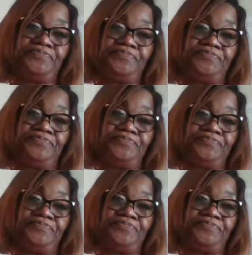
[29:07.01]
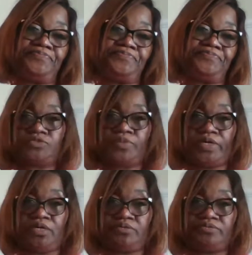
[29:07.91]
coaching, group coaching as
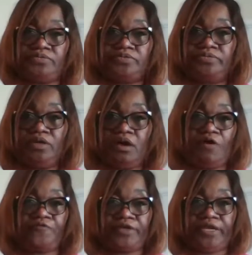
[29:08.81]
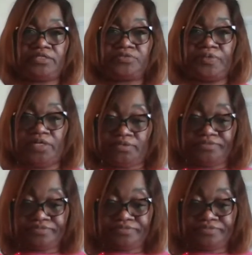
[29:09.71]
well. We offer that as well.